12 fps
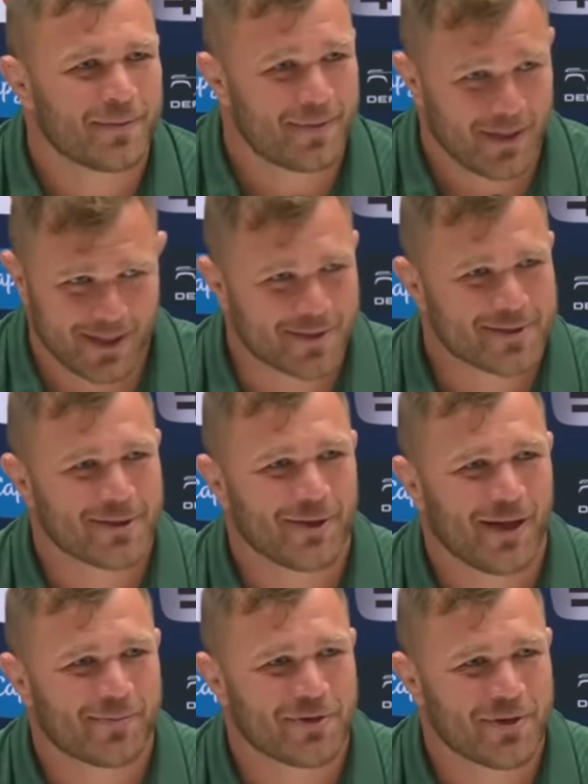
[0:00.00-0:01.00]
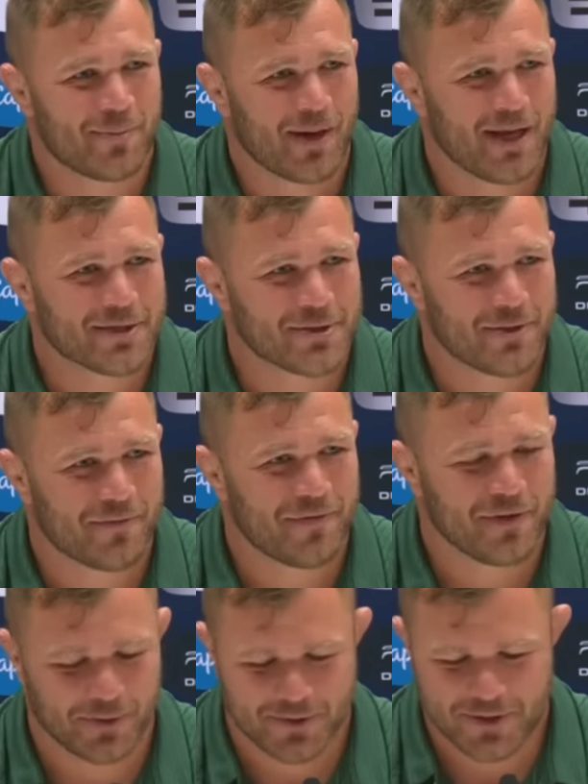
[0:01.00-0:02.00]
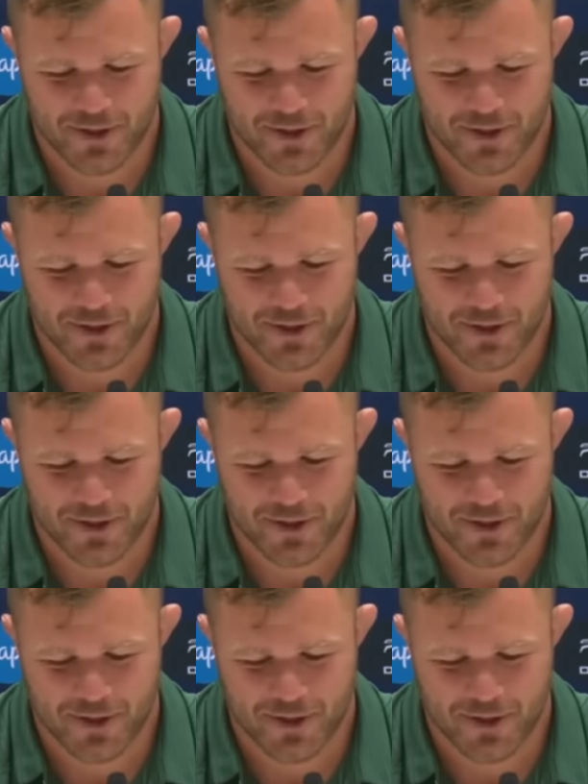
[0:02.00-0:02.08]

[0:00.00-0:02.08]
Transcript: then it's still up to the players on the field.